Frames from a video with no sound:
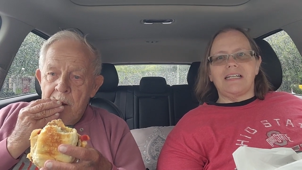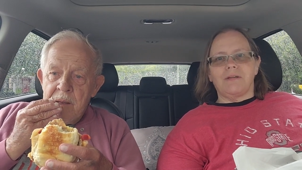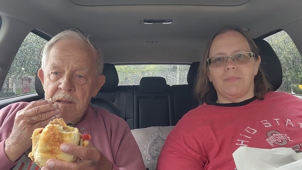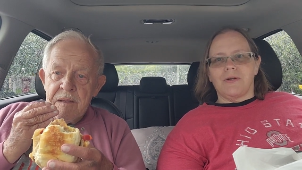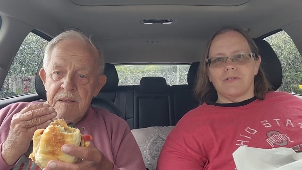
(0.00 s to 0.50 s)
Speaker 1: and a
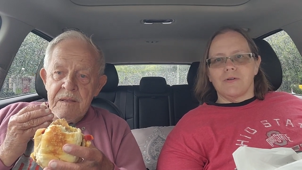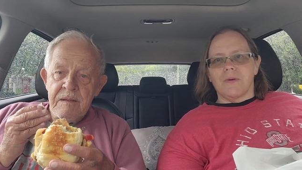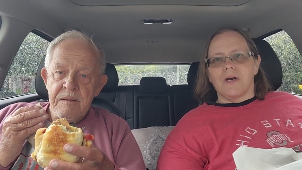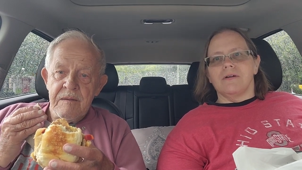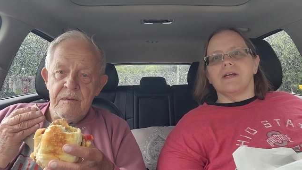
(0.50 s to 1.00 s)
better
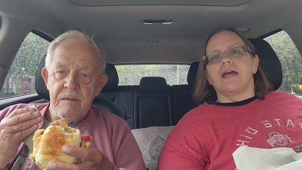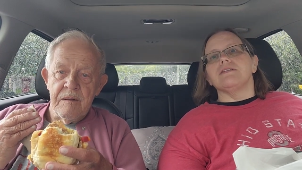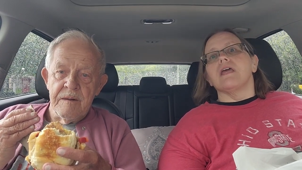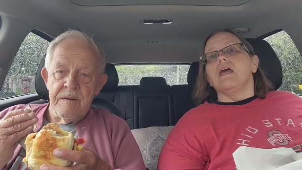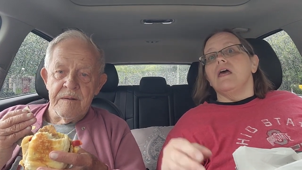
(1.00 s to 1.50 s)
tomorrow,
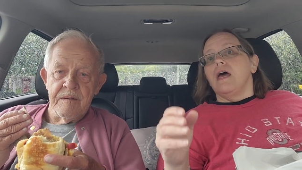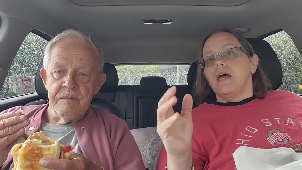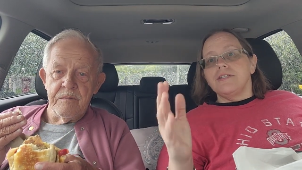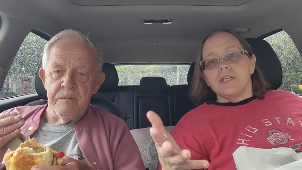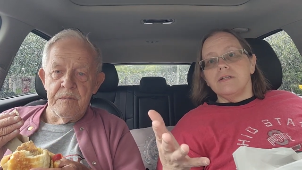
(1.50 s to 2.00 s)
guys."
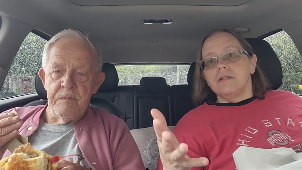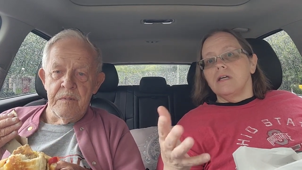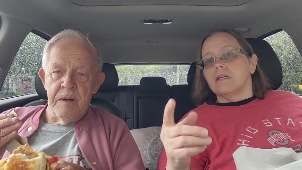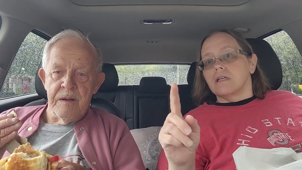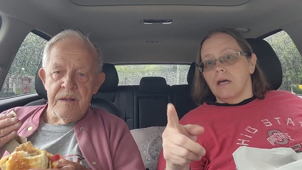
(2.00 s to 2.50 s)
Until
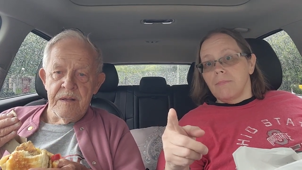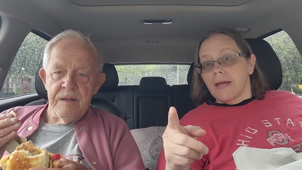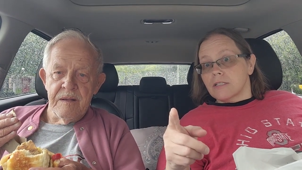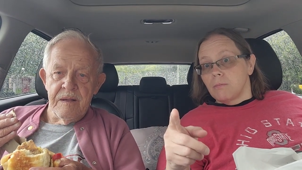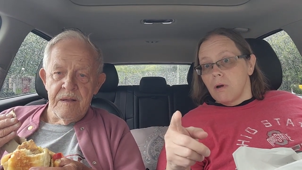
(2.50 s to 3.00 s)
uh, come
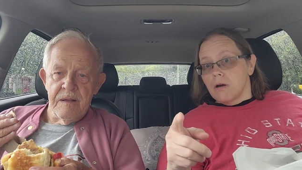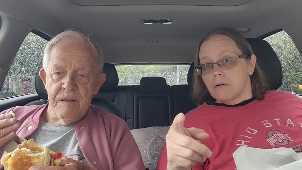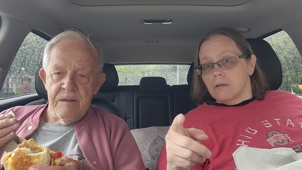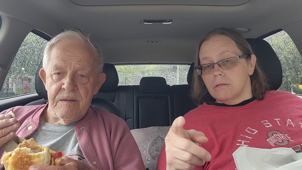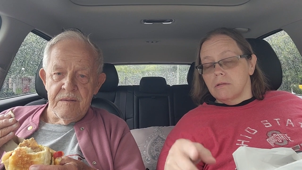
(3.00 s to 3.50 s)
back
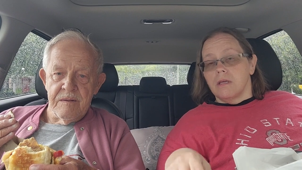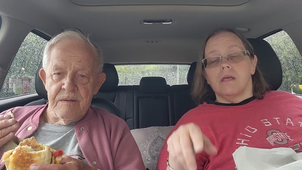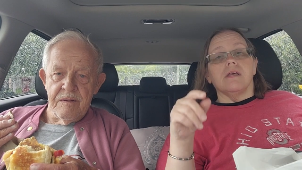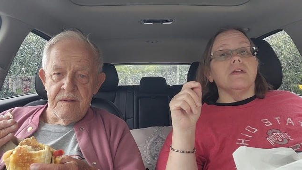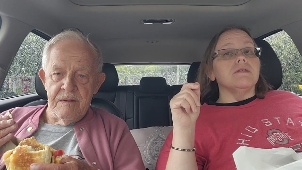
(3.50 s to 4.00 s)
tomorrow,
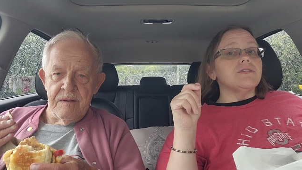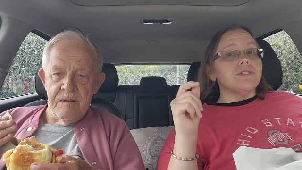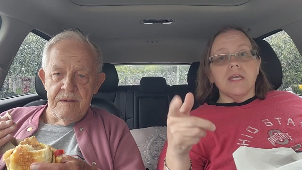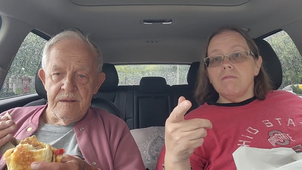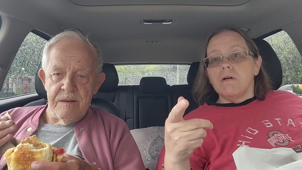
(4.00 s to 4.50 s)

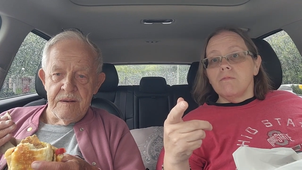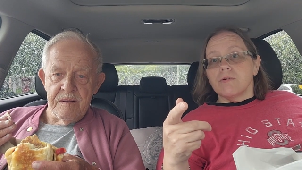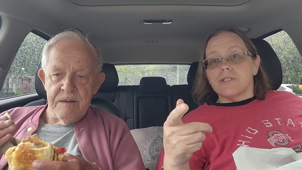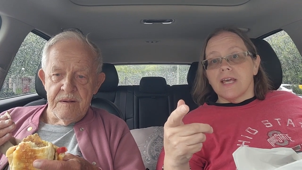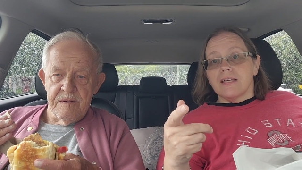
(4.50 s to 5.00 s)
see what
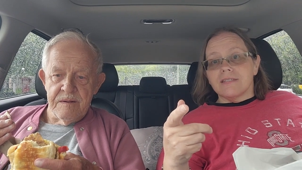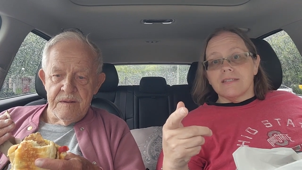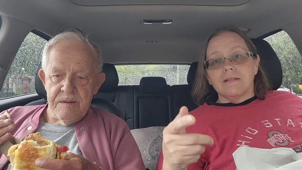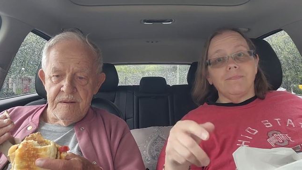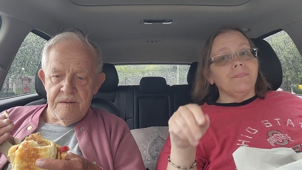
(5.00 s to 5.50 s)
we're
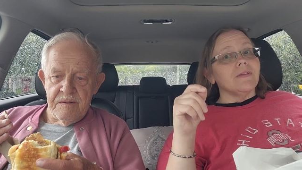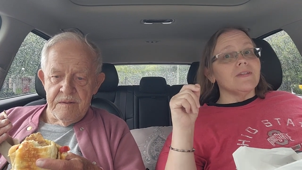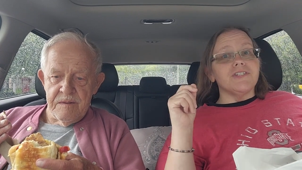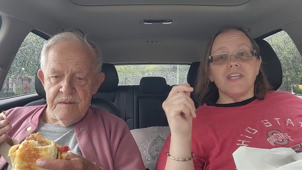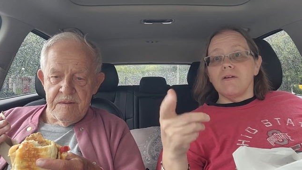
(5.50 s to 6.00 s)
tasting,
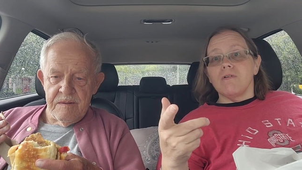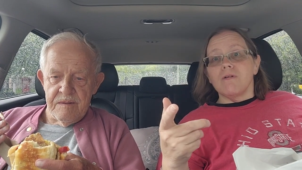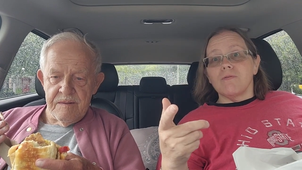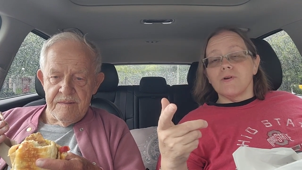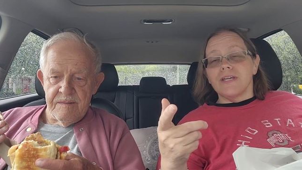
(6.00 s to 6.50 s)
see what
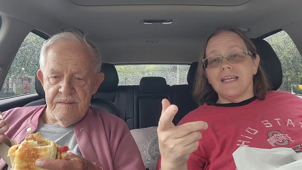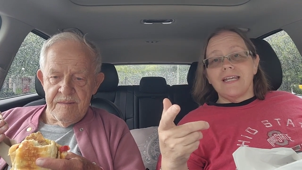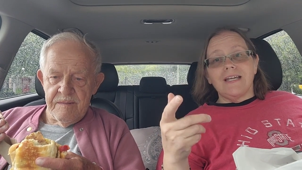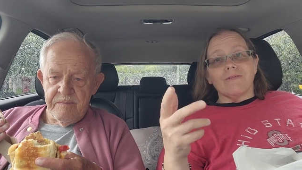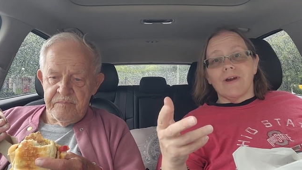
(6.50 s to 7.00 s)
we're
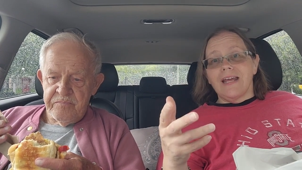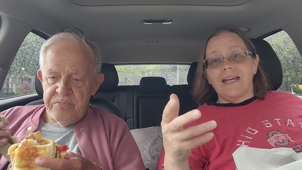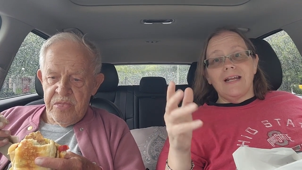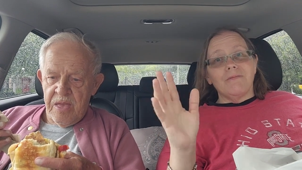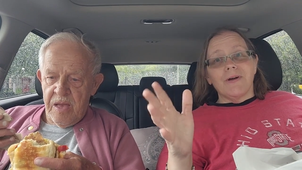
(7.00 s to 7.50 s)
eating,
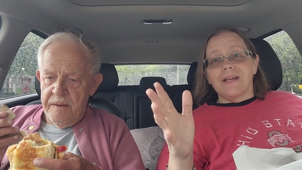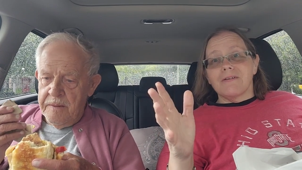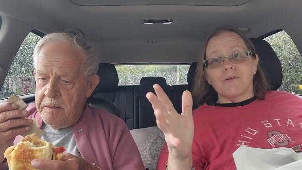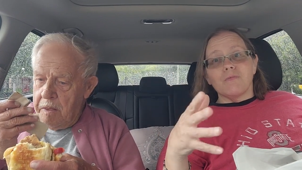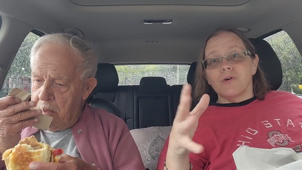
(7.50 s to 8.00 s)
rating,
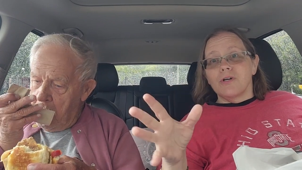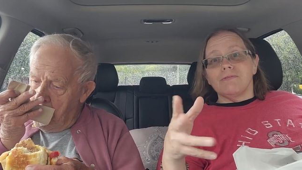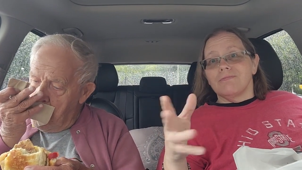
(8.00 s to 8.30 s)
whatever. We're